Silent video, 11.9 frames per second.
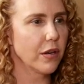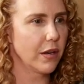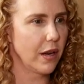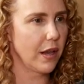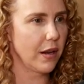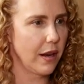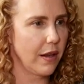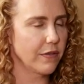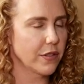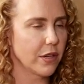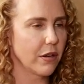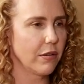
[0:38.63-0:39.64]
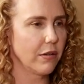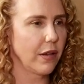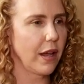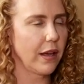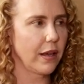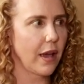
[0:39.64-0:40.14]
And, and if so,
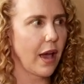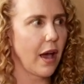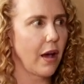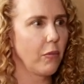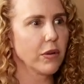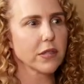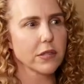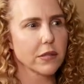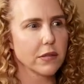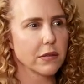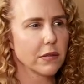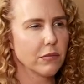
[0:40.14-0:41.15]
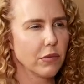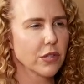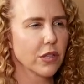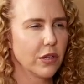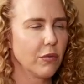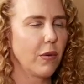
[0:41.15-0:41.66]
like what's,
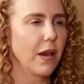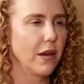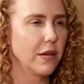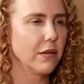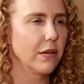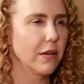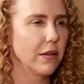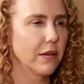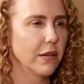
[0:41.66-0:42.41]
what's a good way to do it?